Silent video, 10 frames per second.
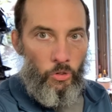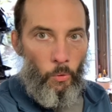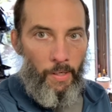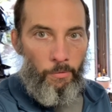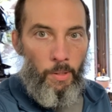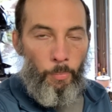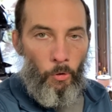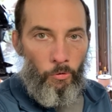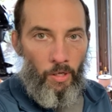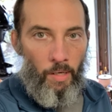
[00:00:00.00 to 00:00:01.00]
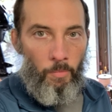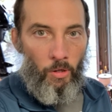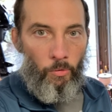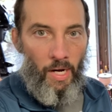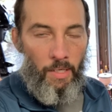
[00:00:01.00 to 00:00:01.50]
I reprogrammed the
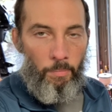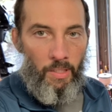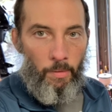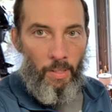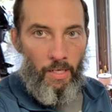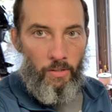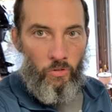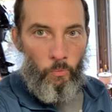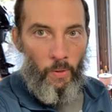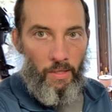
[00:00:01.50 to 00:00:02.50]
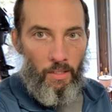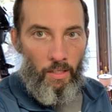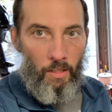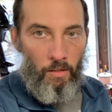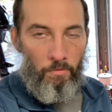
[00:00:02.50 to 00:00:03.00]
Orion BMS with
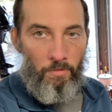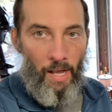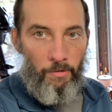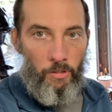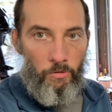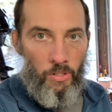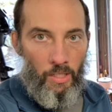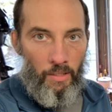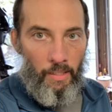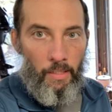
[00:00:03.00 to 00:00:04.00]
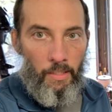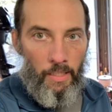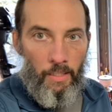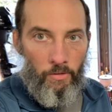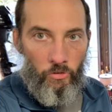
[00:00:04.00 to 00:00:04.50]
the values that Lanny
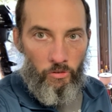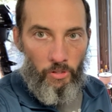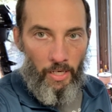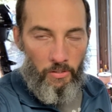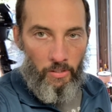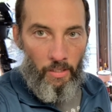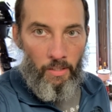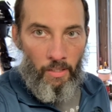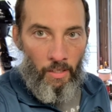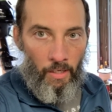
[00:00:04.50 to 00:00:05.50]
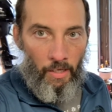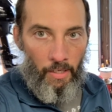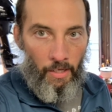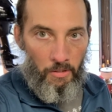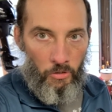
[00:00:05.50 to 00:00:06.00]
had suggested,
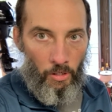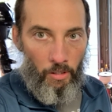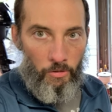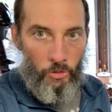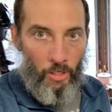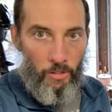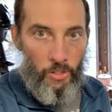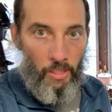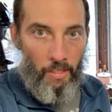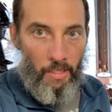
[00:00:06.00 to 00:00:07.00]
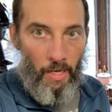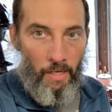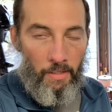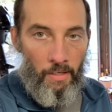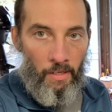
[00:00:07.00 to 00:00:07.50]
and I started charging
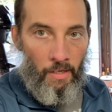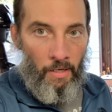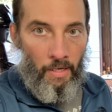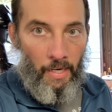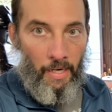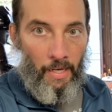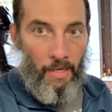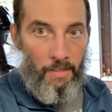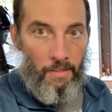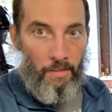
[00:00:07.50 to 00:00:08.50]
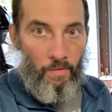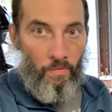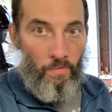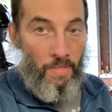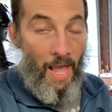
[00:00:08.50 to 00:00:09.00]
again. And
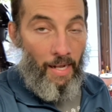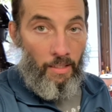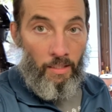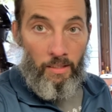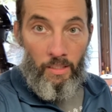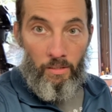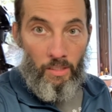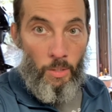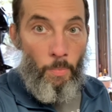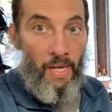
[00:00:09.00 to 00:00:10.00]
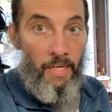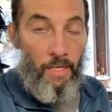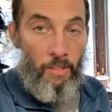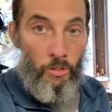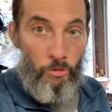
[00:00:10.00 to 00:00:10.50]
that clearly made
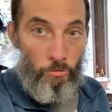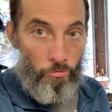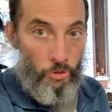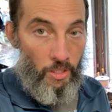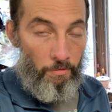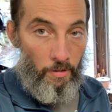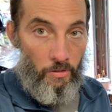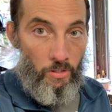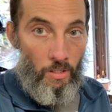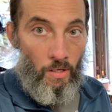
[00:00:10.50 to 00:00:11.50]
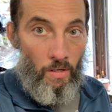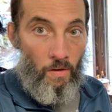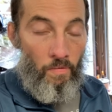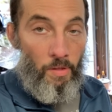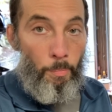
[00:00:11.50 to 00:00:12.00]
a huge difference.
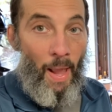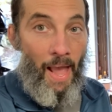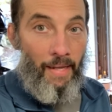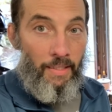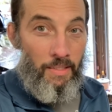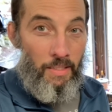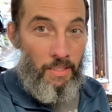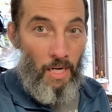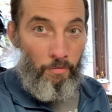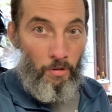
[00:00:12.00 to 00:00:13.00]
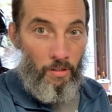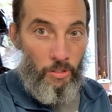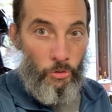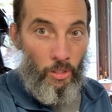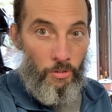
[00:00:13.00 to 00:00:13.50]
The pack is definitely
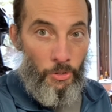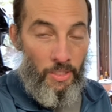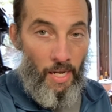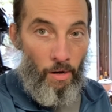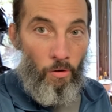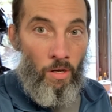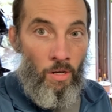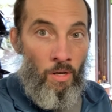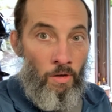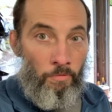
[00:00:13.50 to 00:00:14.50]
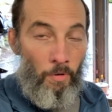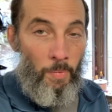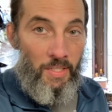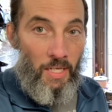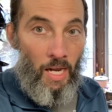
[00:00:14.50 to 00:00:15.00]
charging now. From
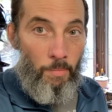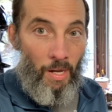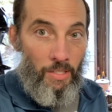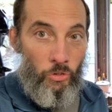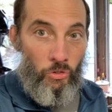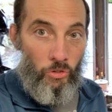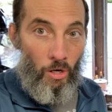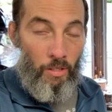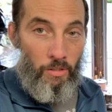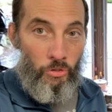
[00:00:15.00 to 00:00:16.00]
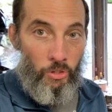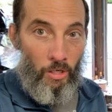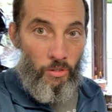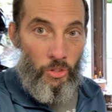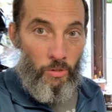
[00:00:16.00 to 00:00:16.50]
the time I started
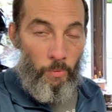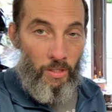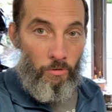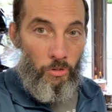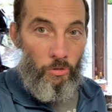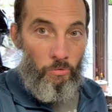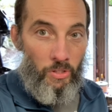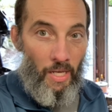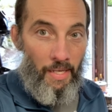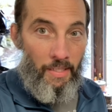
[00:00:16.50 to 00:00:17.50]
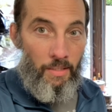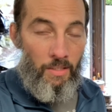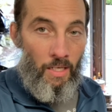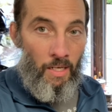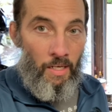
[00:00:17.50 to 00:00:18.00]
charging with those new
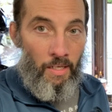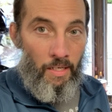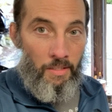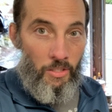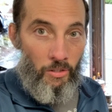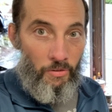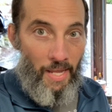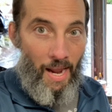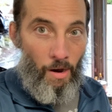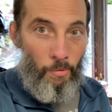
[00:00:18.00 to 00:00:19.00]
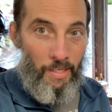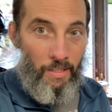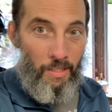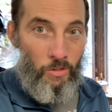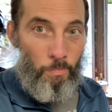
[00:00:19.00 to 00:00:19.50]
settings until now, and
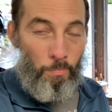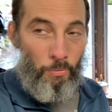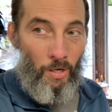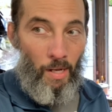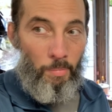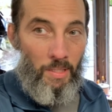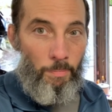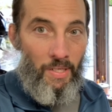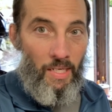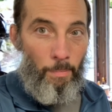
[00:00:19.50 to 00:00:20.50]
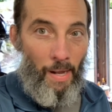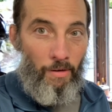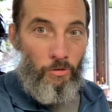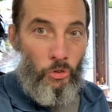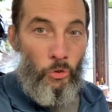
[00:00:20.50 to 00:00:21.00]
it's probably been
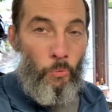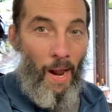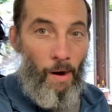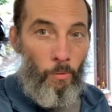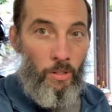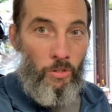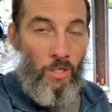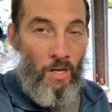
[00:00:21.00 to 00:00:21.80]
about 2 hours,